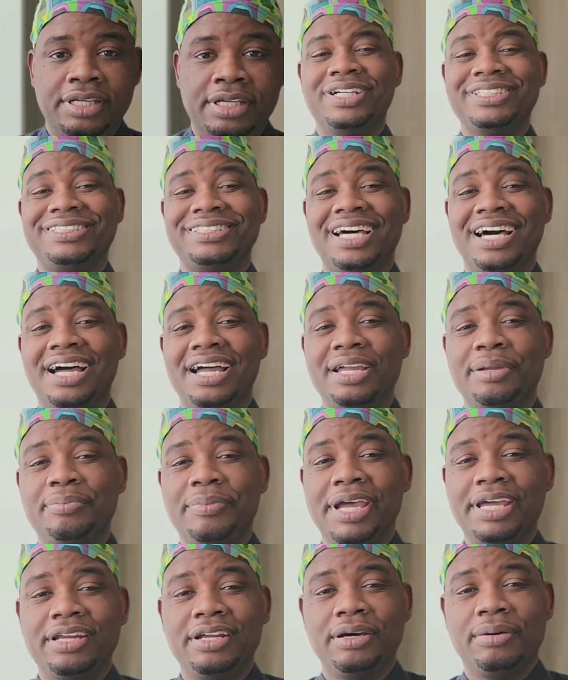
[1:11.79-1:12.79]
Once
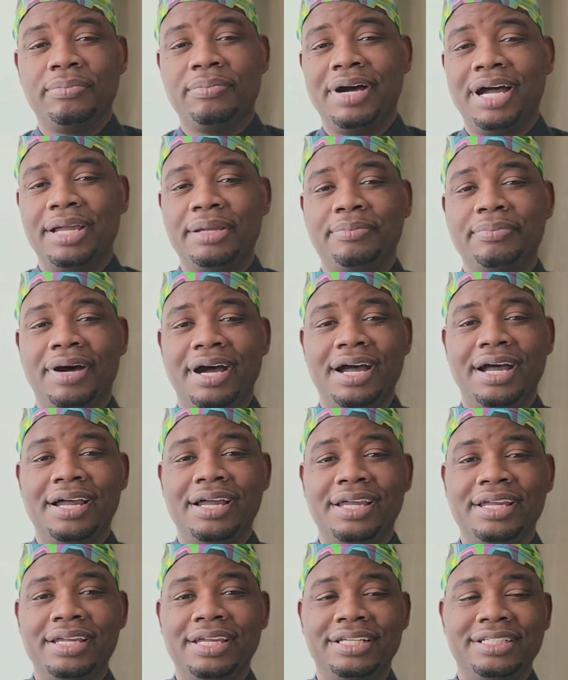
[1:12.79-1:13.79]
I made up my
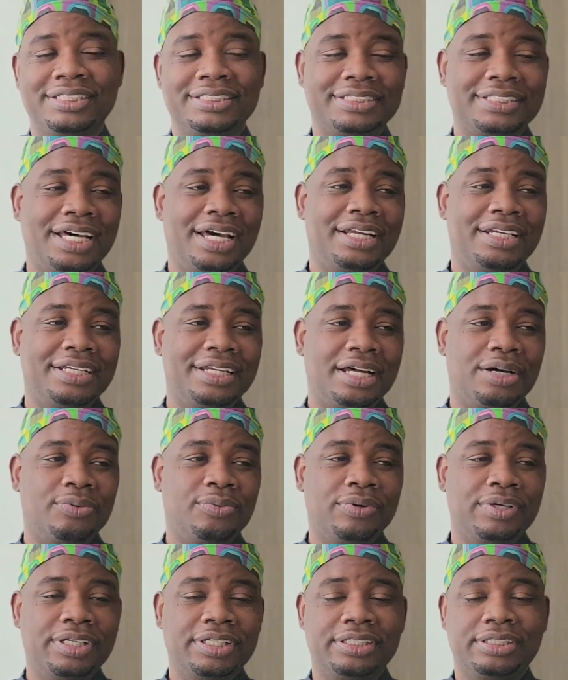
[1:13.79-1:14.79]
mind and decided
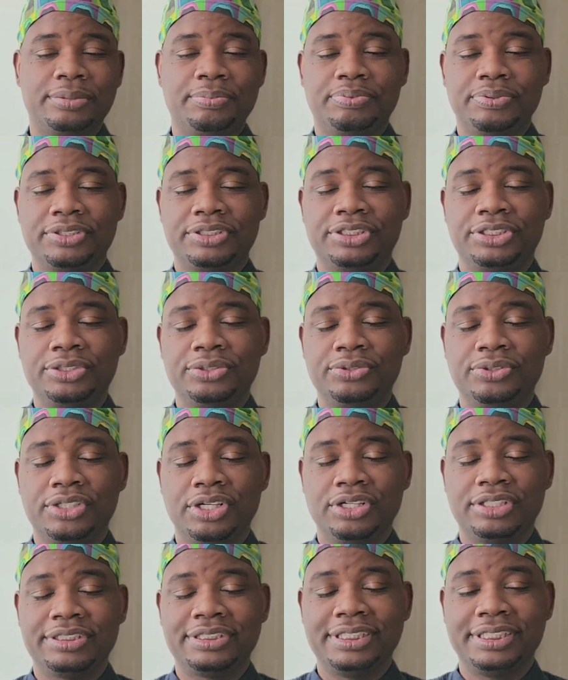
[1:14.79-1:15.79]
I wanted to pursue
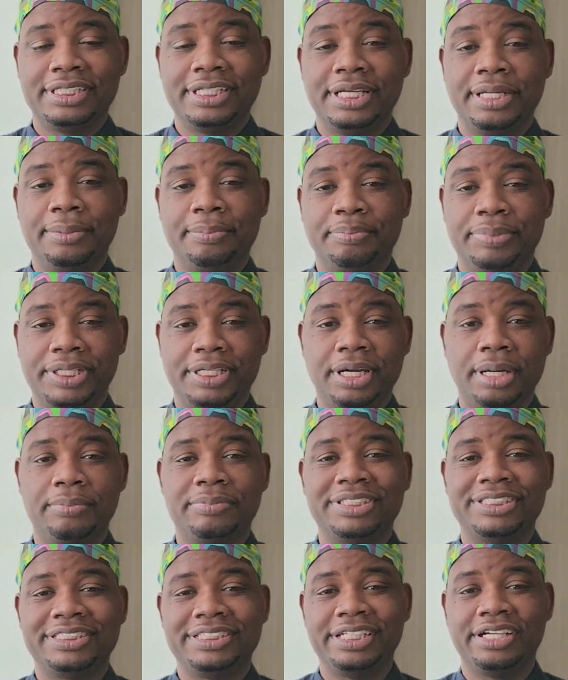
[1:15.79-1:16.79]
nursing and
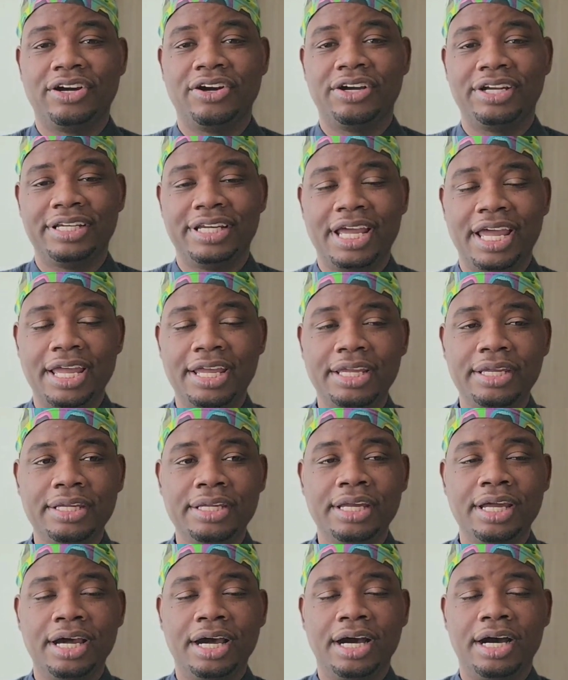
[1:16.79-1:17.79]
become a
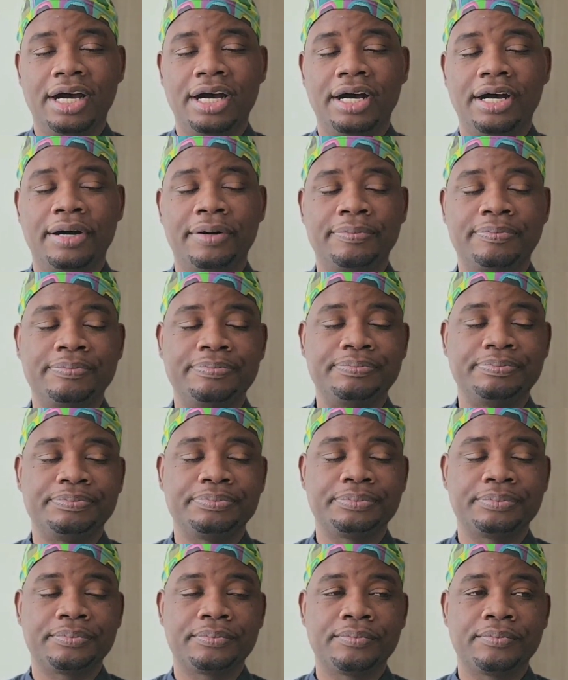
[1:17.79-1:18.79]
CRNA,
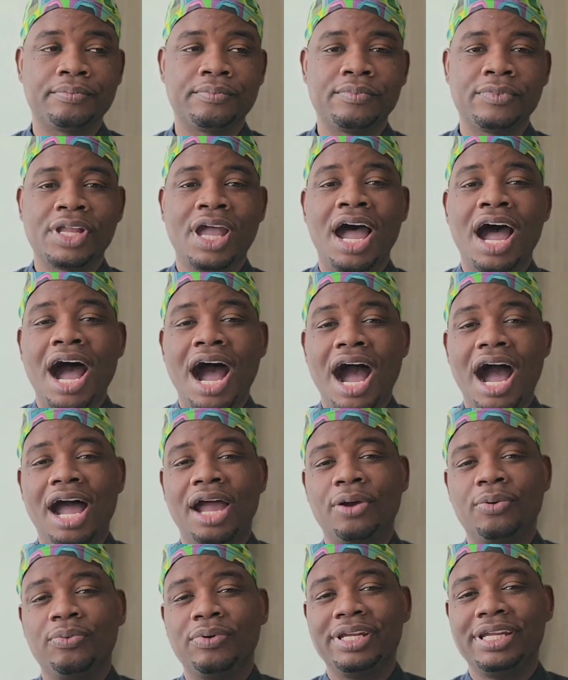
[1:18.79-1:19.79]

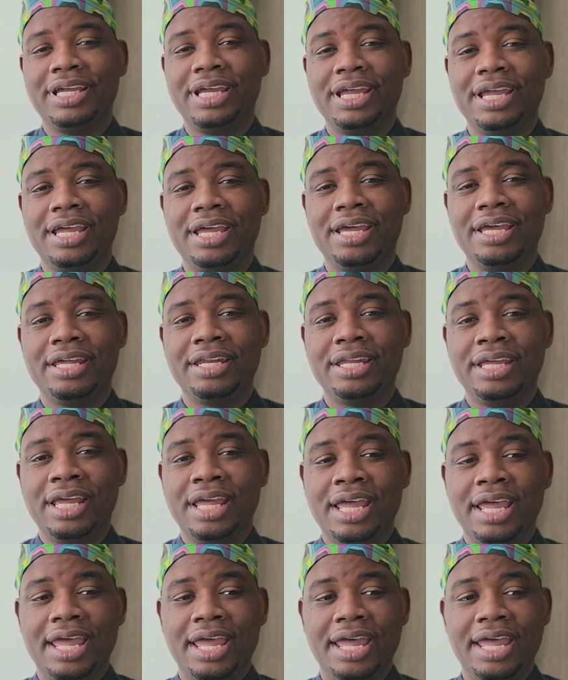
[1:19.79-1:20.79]
I went ahead
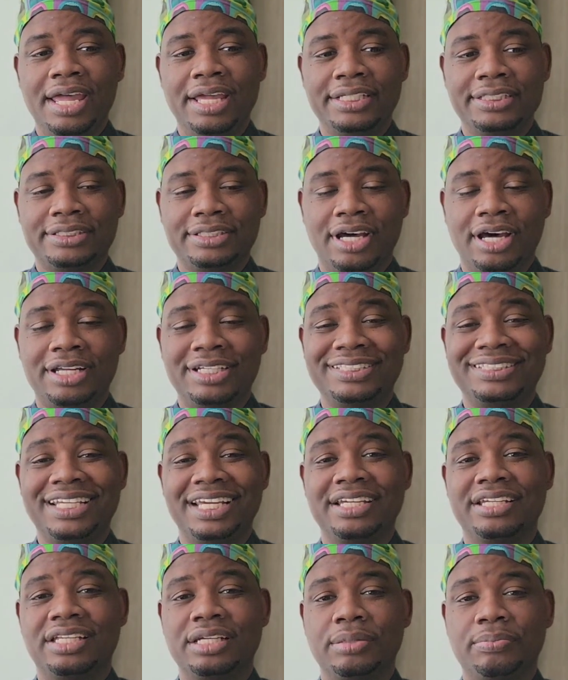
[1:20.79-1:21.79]
and started
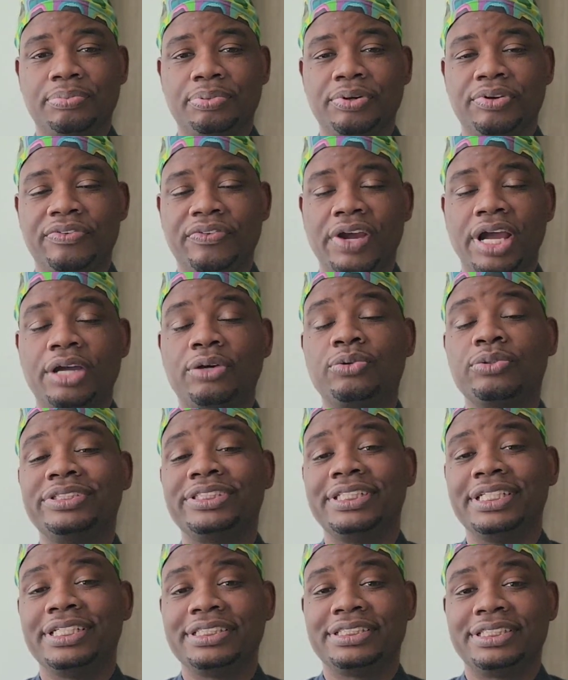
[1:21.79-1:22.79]
taking
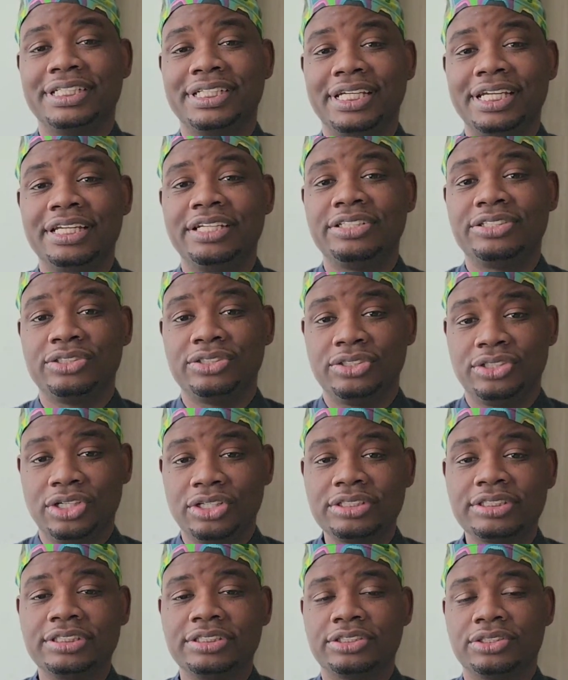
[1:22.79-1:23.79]
prerequisites to get into
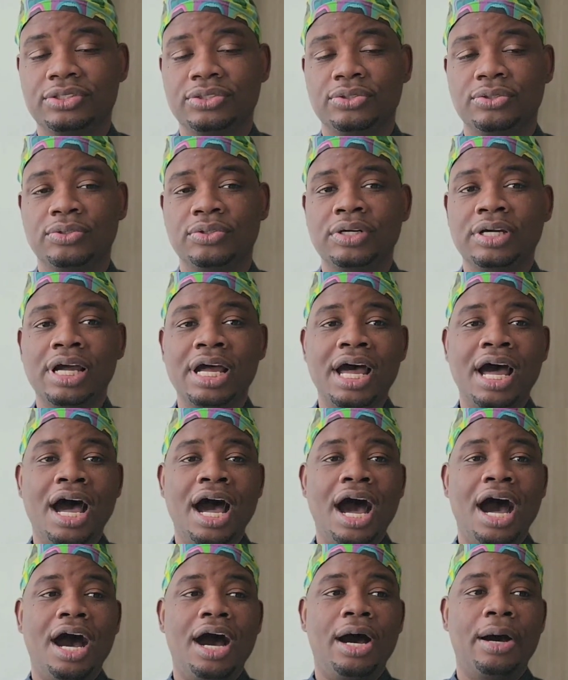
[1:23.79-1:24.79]
nursing school.
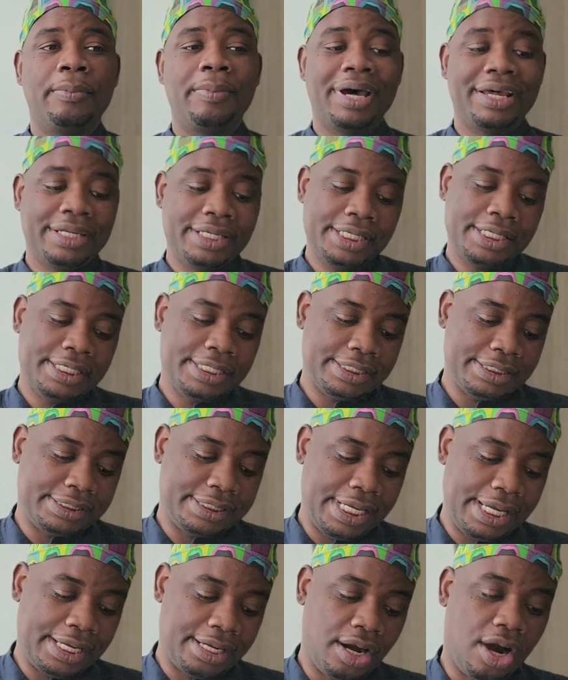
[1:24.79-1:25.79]
I needed to
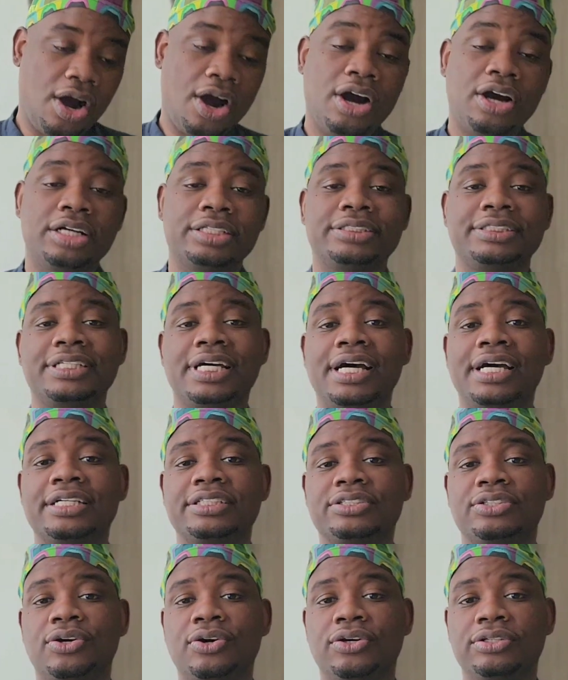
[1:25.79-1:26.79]
take hard
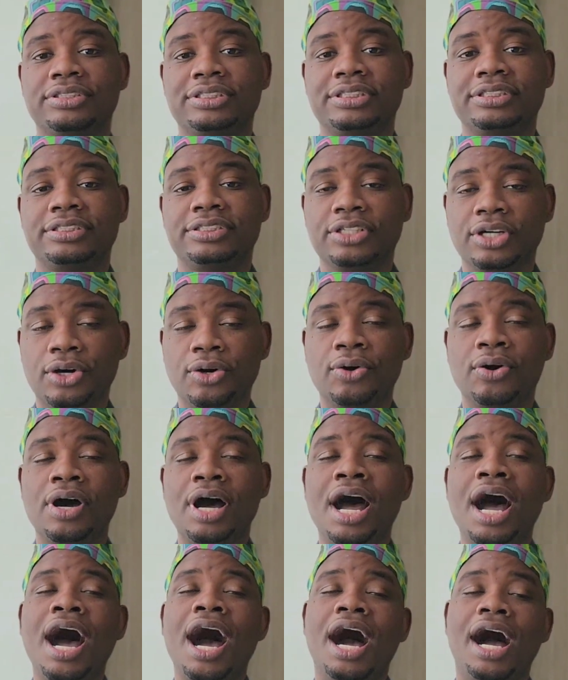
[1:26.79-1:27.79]
science courses, so
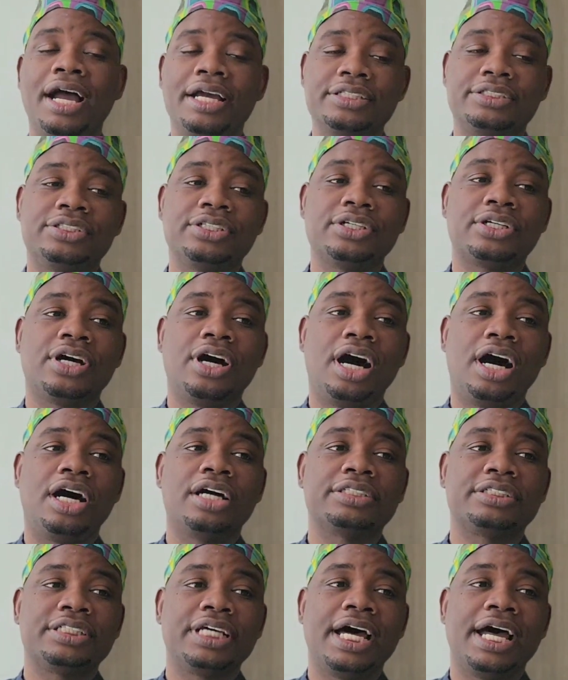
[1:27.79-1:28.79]
I took
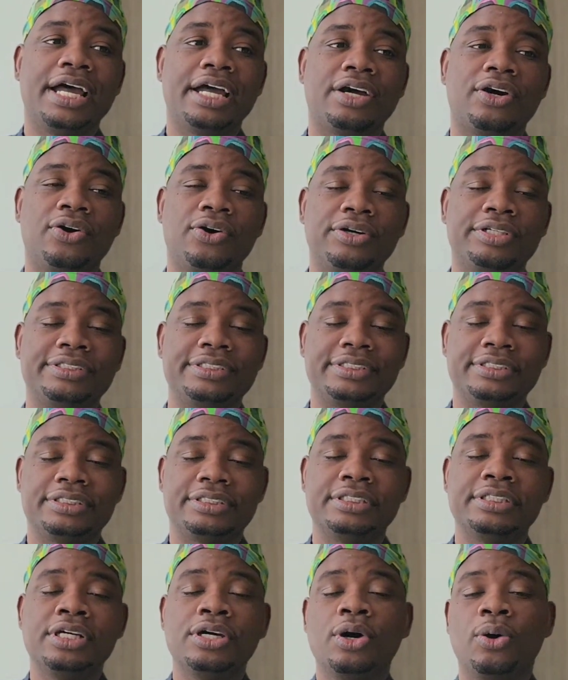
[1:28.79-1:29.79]
hard science
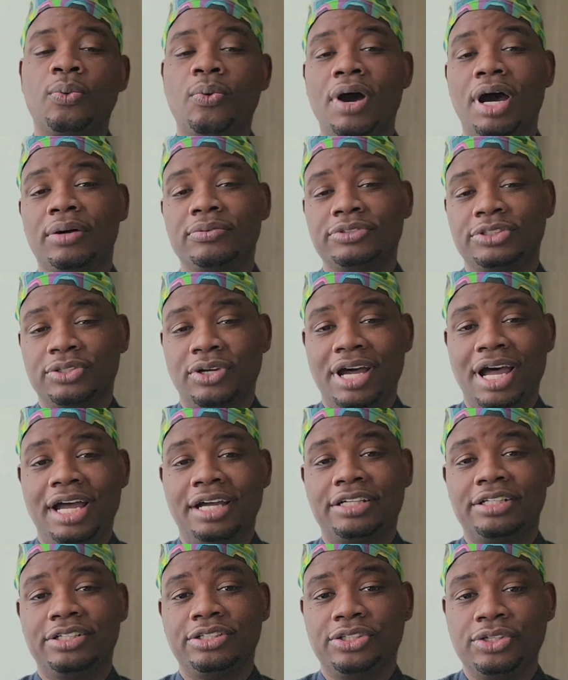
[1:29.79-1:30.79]
courses while I was on
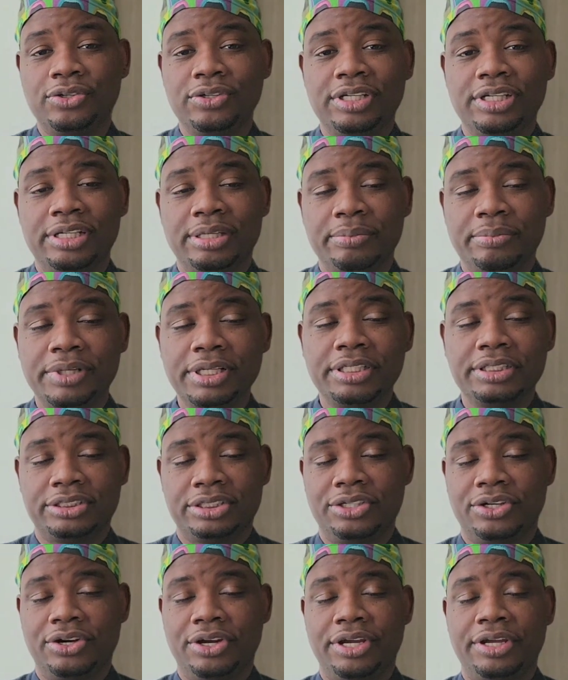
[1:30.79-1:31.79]
active duty in the
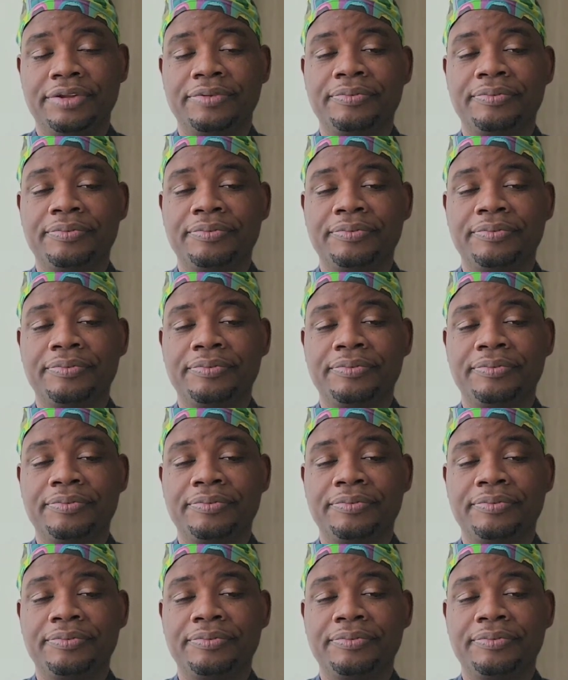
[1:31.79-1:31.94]
military.